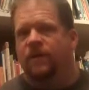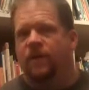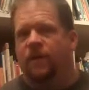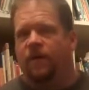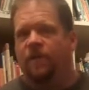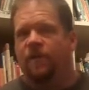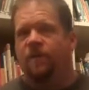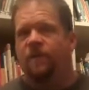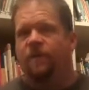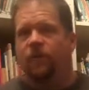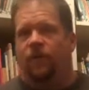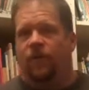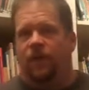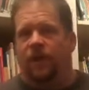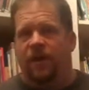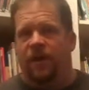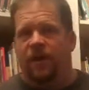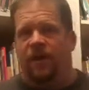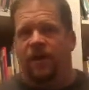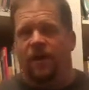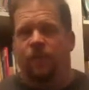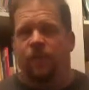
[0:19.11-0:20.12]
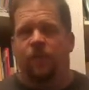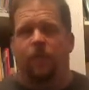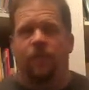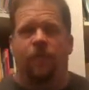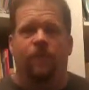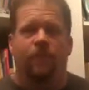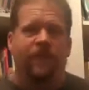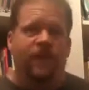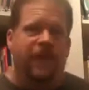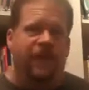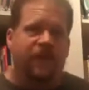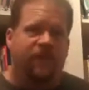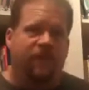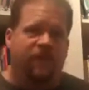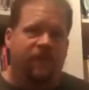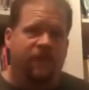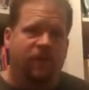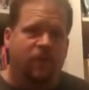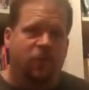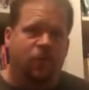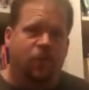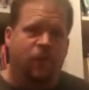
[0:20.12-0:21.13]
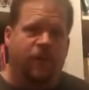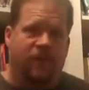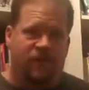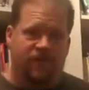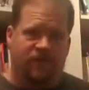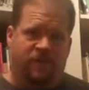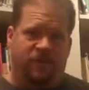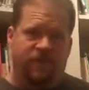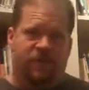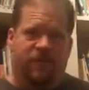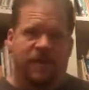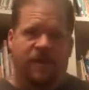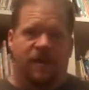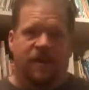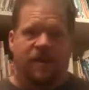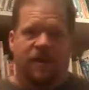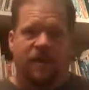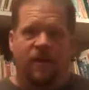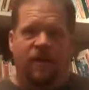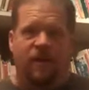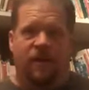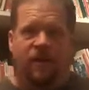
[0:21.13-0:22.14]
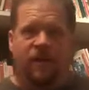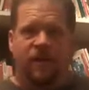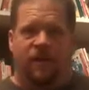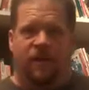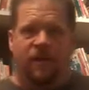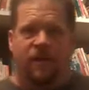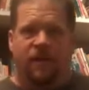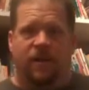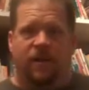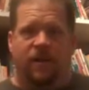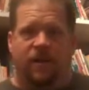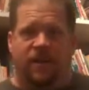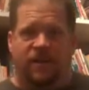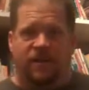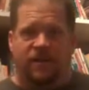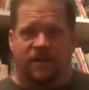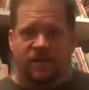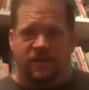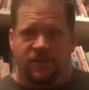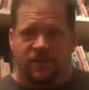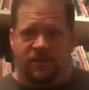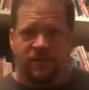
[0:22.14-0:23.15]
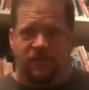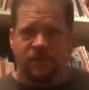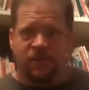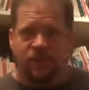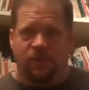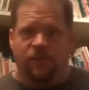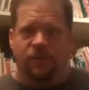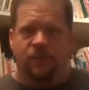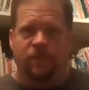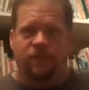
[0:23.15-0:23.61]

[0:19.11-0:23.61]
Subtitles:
on Friday, we will be having a quiz on Lesson 2.